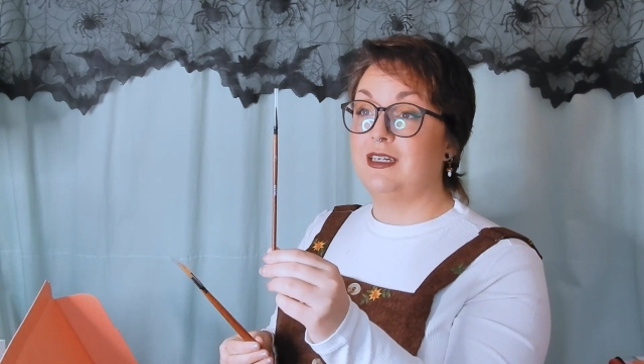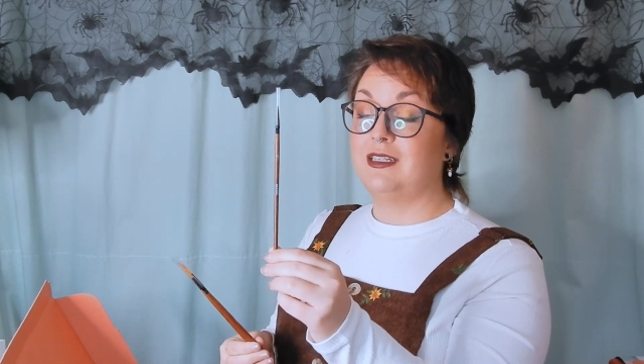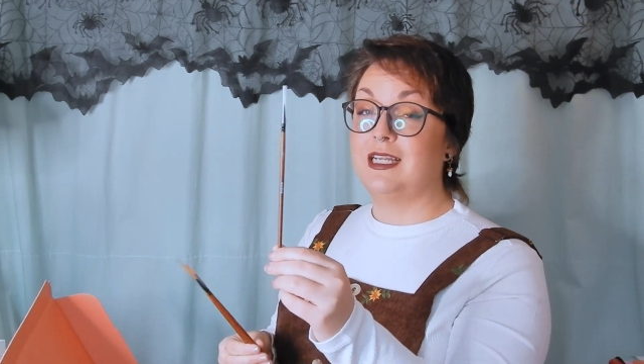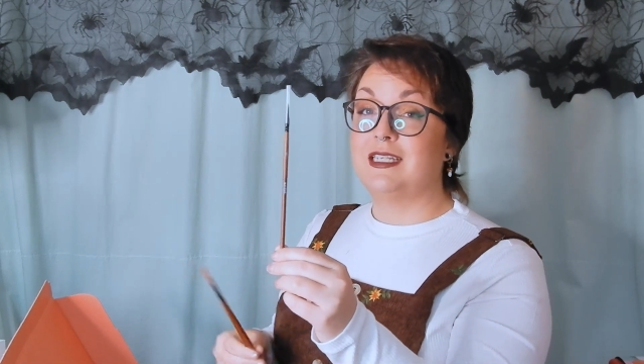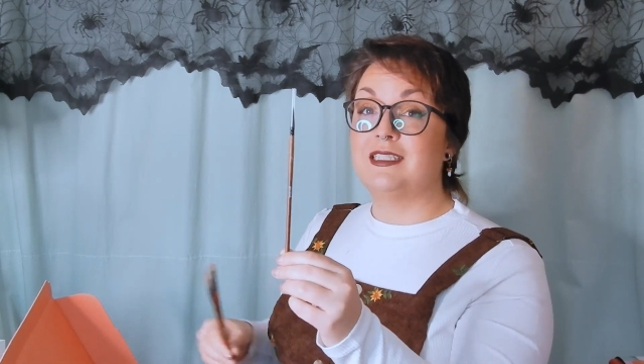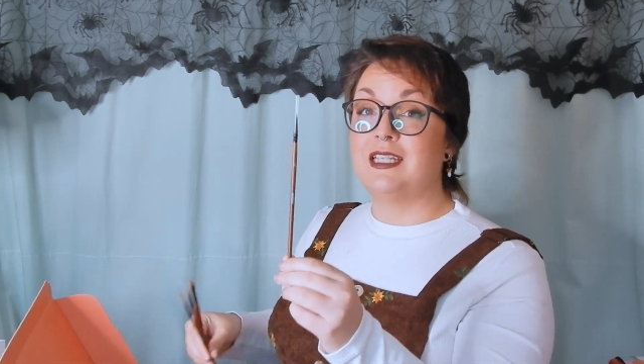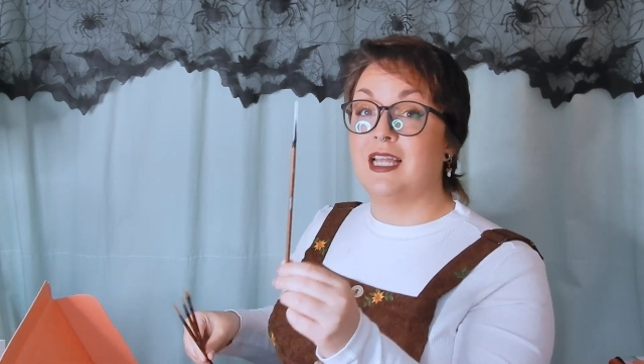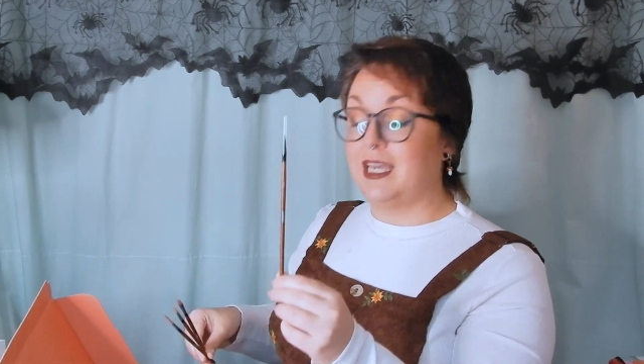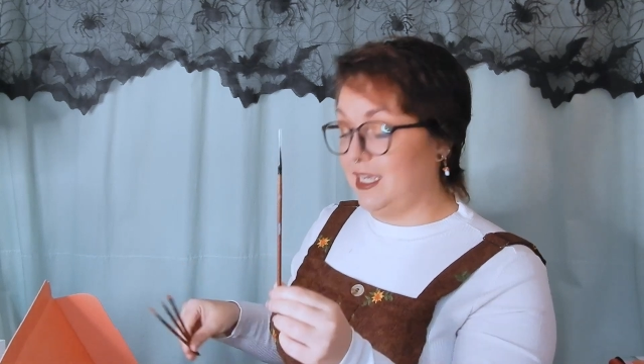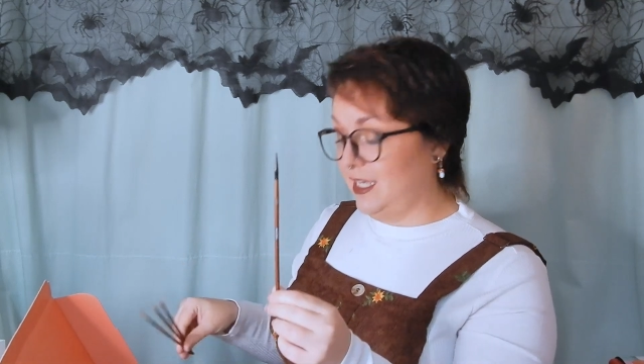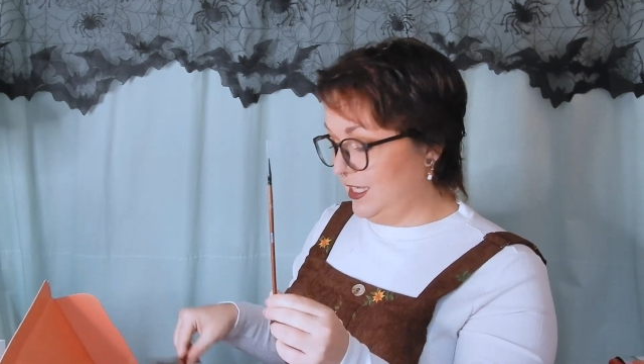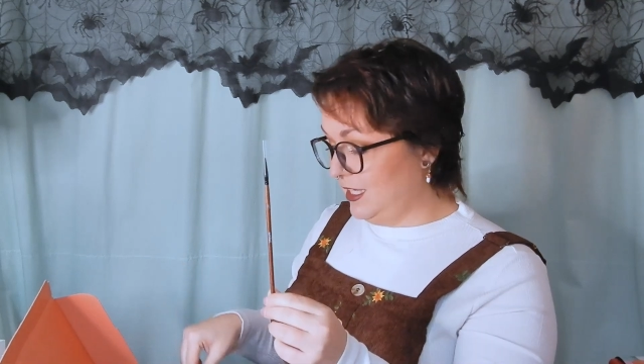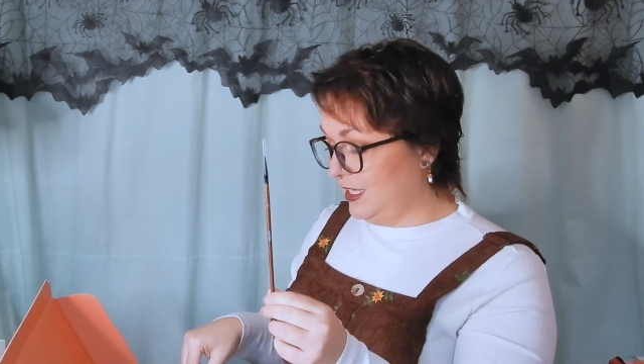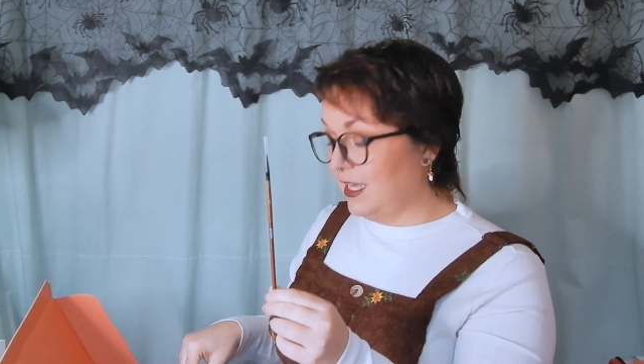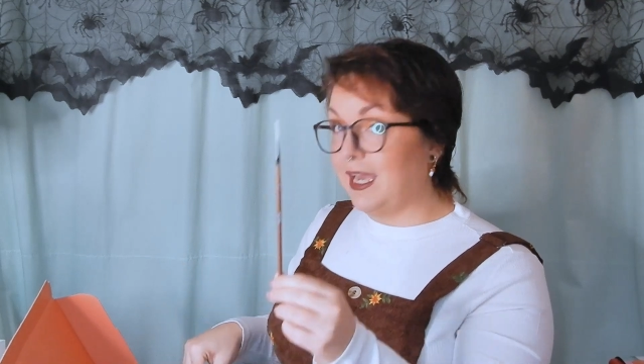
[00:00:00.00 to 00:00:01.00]
That's
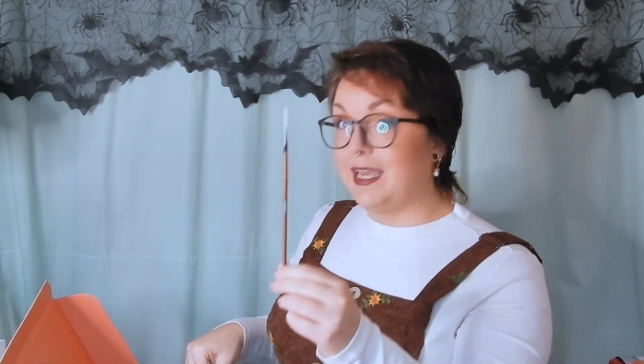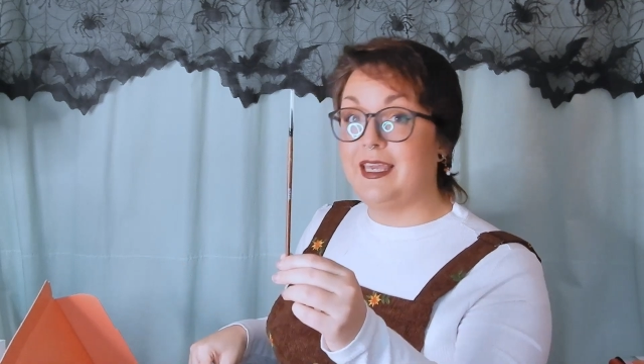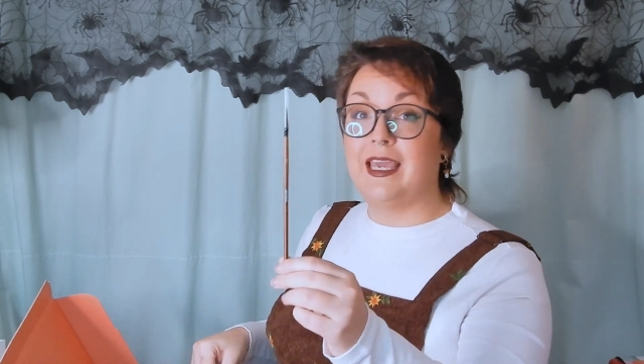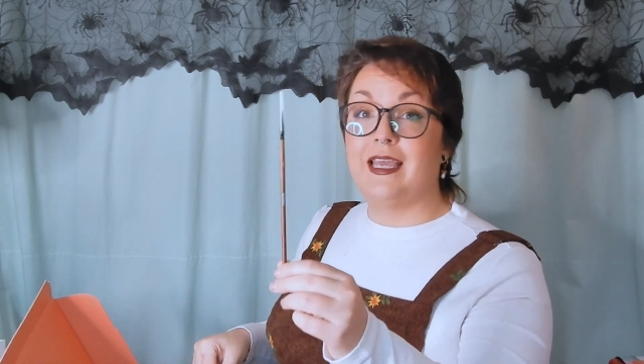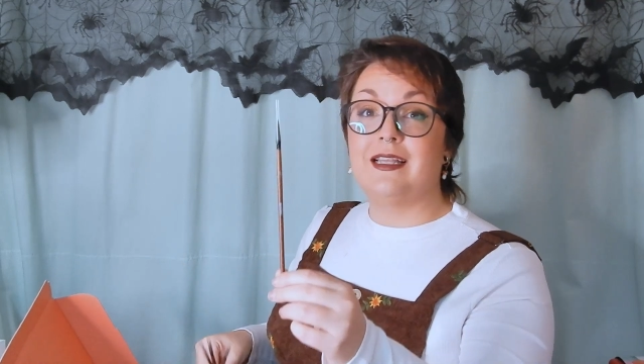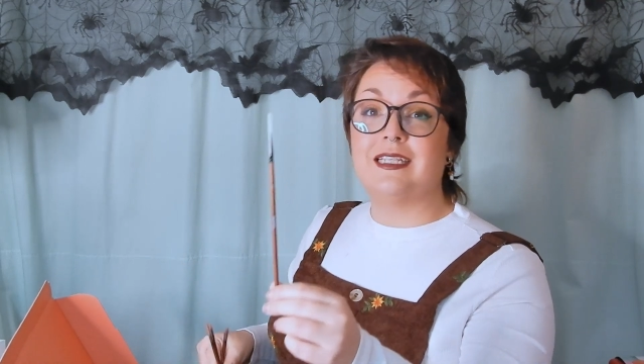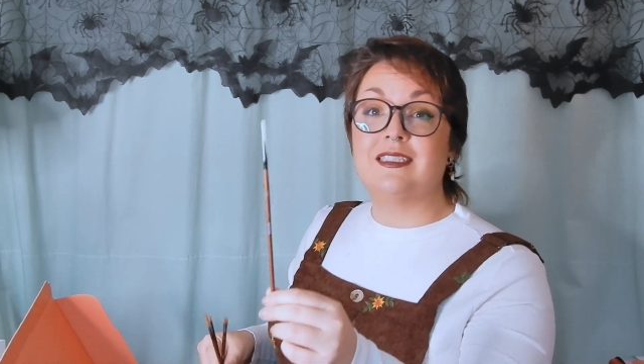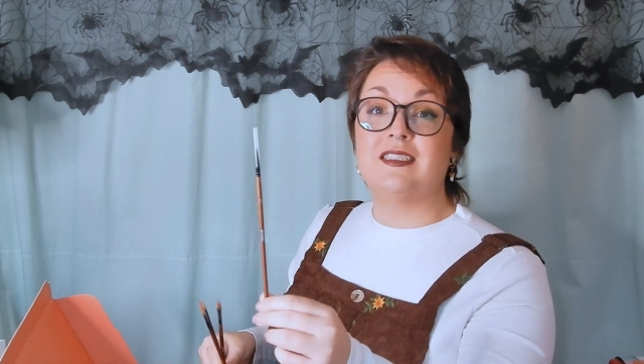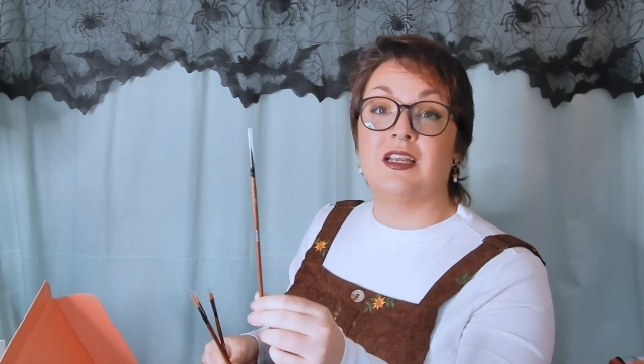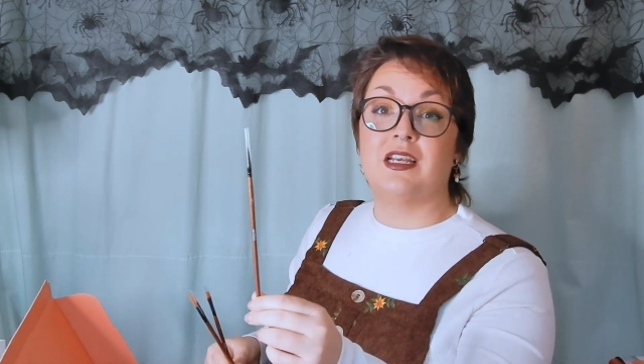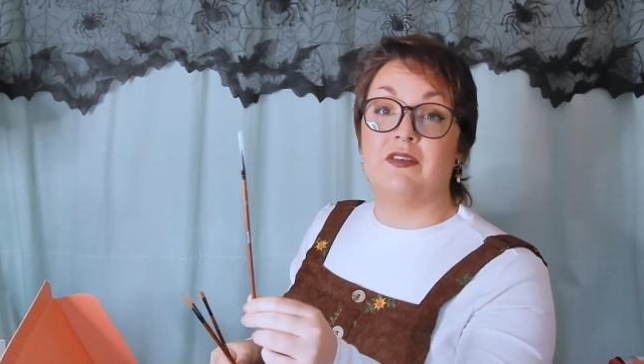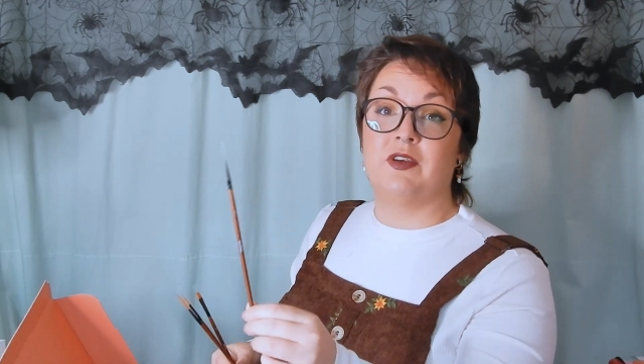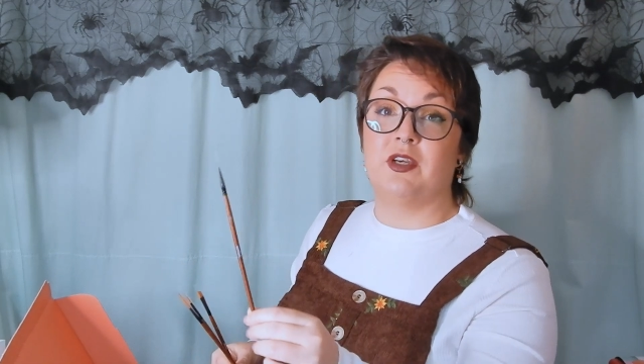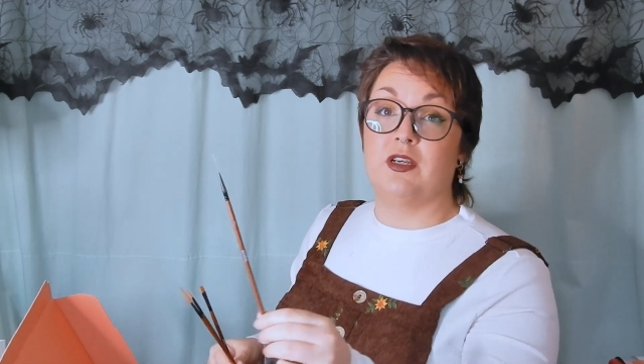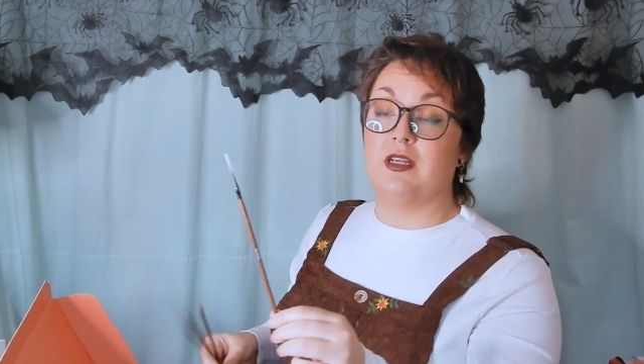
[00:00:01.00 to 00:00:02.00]
like, I can't, that's not
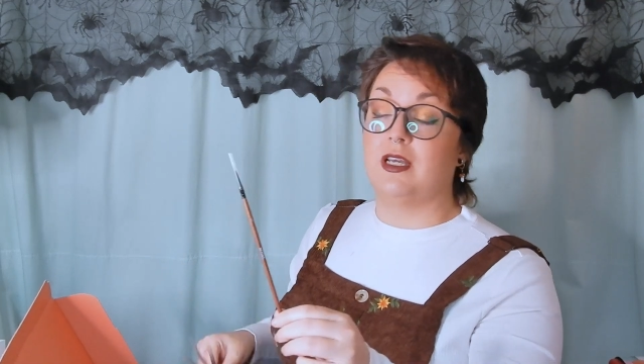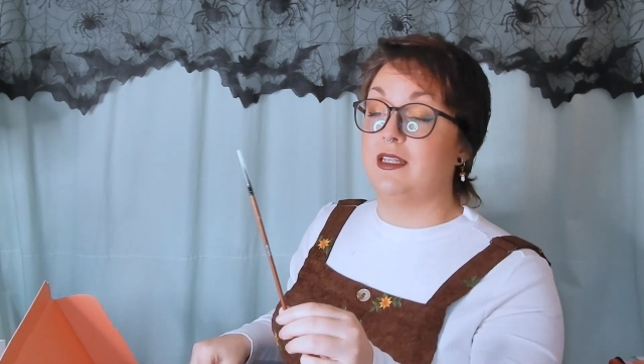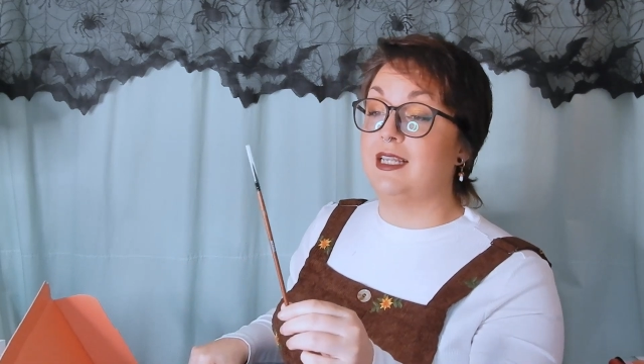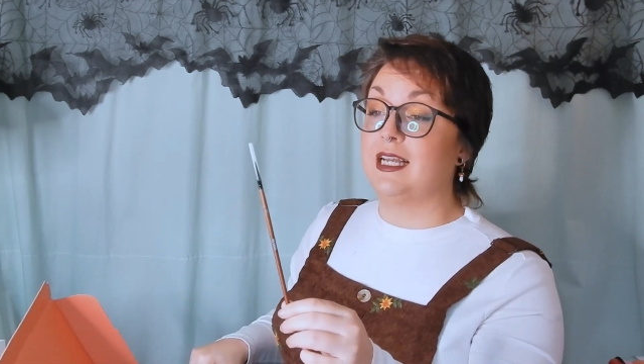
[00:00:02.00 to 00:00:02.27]
even gonna,